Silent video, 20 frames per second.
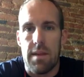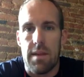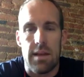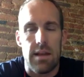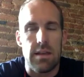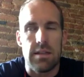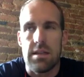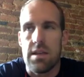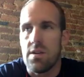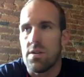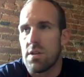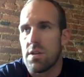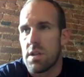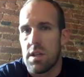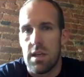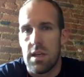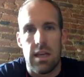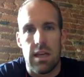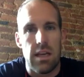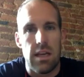Because here's the
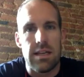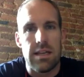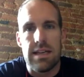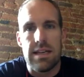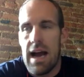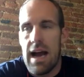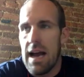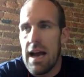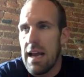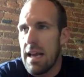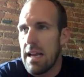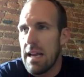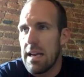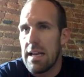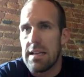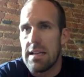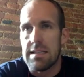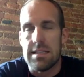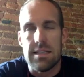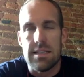thing, diet
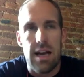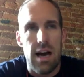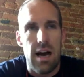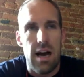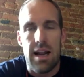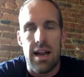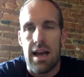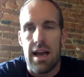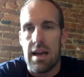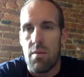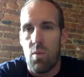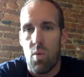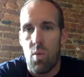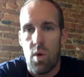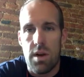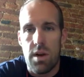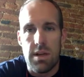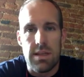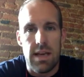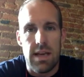is not a
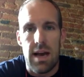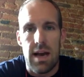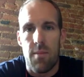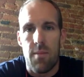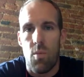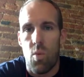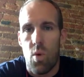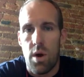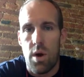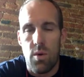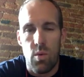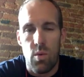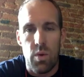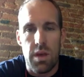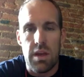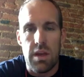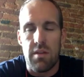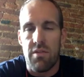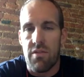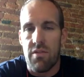one-time,
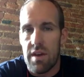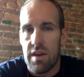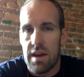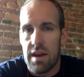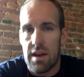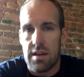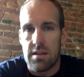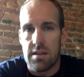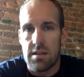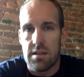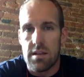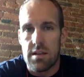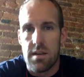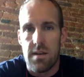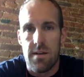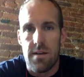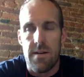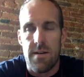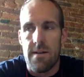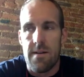one-week fix.
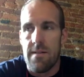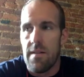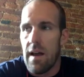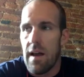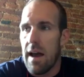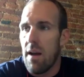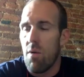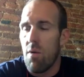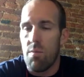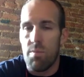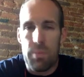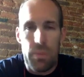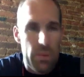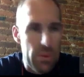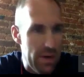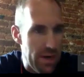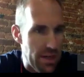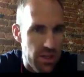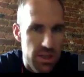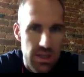I don't
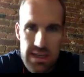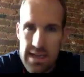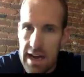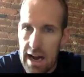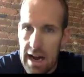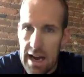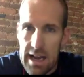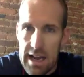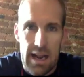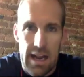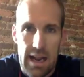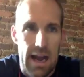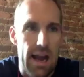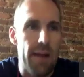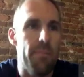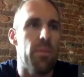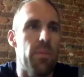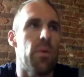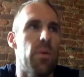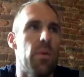preach diet. I
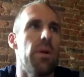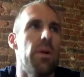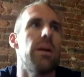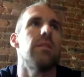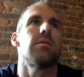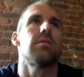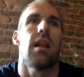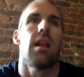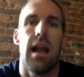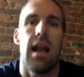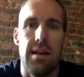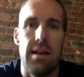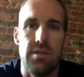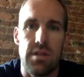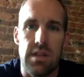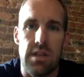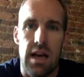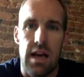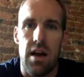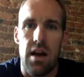preach
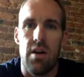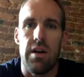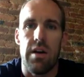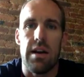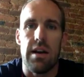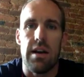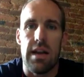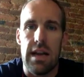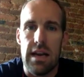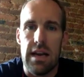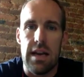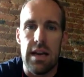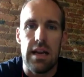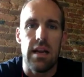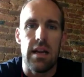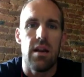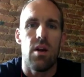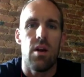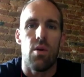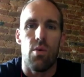lifestyle and eating
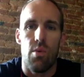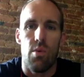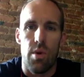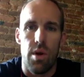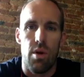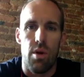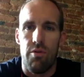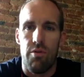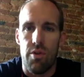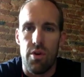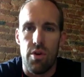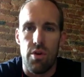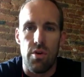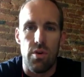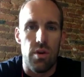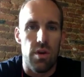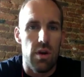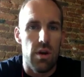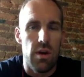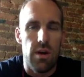real food.
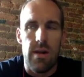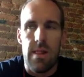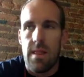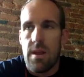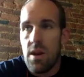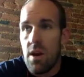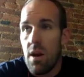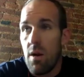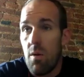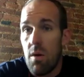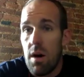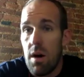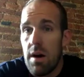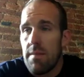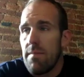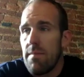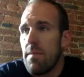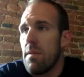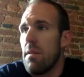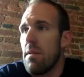You know what?